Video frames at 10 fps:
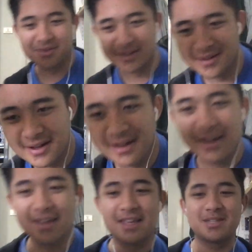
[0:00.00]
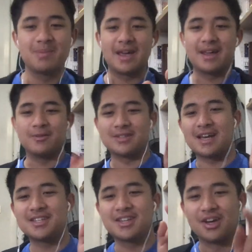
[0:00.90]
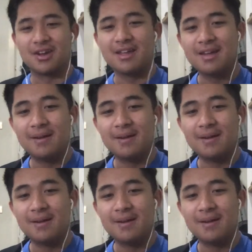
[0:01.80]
on. Hang on, the lab This swap. man was actually gonna,